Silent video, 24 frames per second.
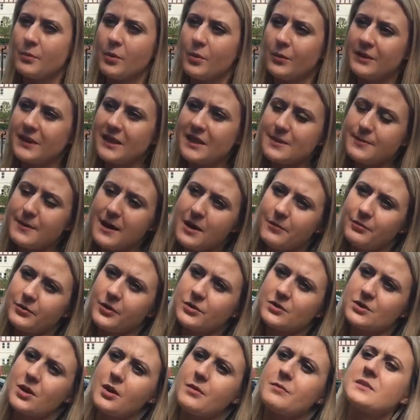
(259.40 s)
But we need to be having
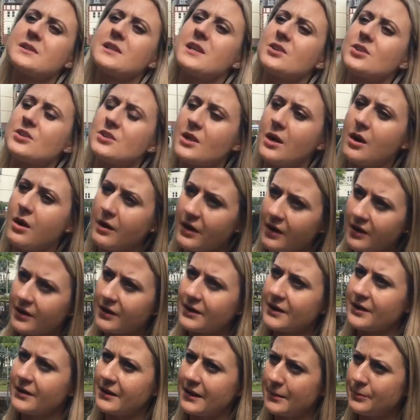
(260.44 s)
those conversations a lot
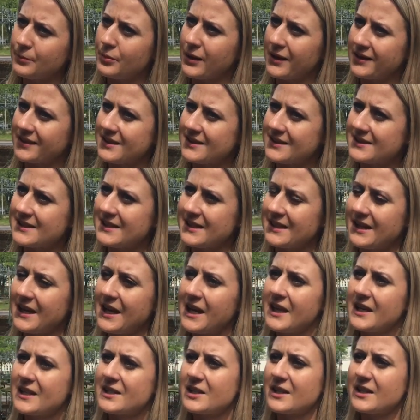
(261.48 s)
earlier in pregnancy
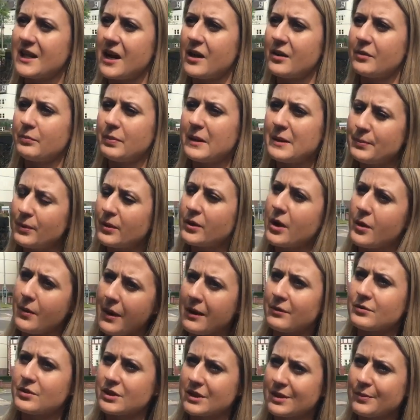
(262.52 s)
so that people know
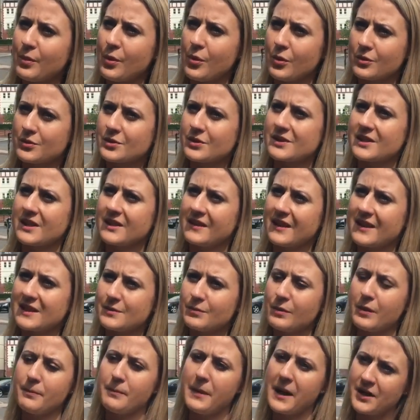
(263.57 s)
how to support us, and that's
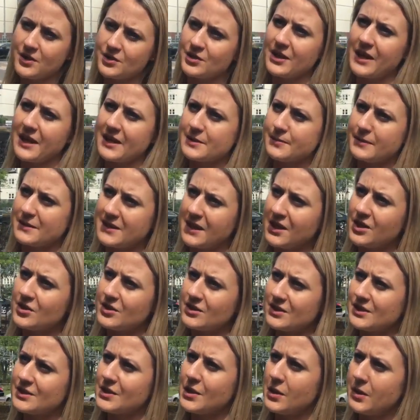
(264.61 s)
what managing
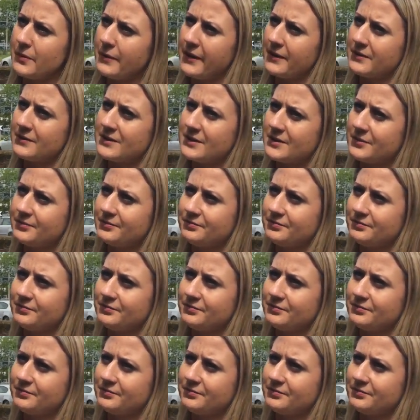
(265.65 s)
expectations is all about.